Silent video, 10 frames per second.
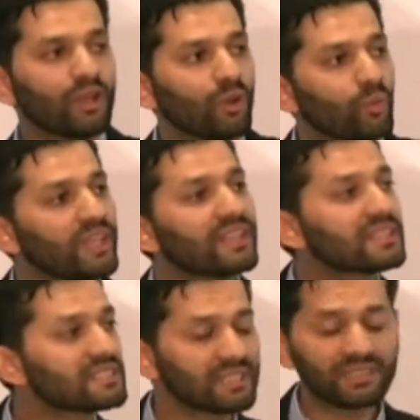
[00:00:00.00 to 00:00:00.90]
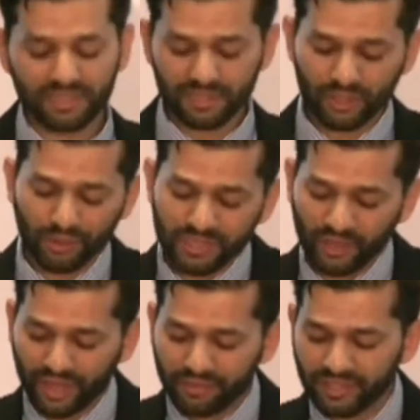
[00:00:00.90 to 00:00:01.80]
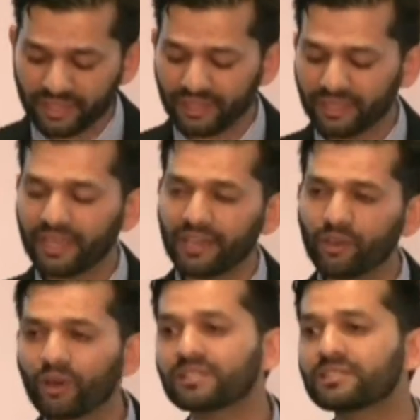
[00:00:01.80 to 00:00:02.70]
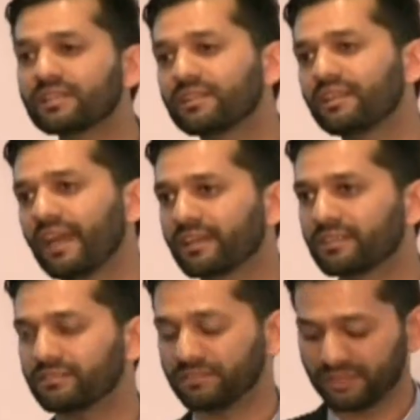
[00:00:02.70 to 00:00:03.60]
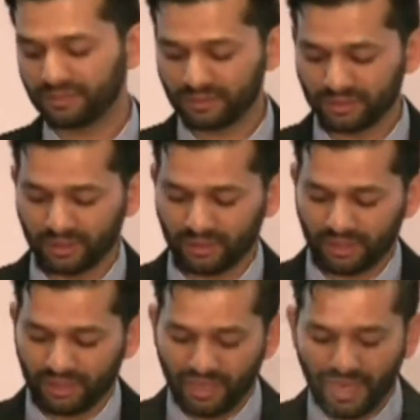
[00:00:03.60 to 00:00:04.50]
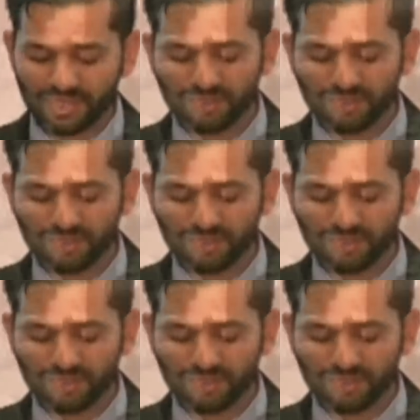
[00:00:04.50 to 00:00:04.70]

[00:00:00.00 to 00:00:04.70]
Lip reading: We, the citizens of South Africa, cannot sit inactive as the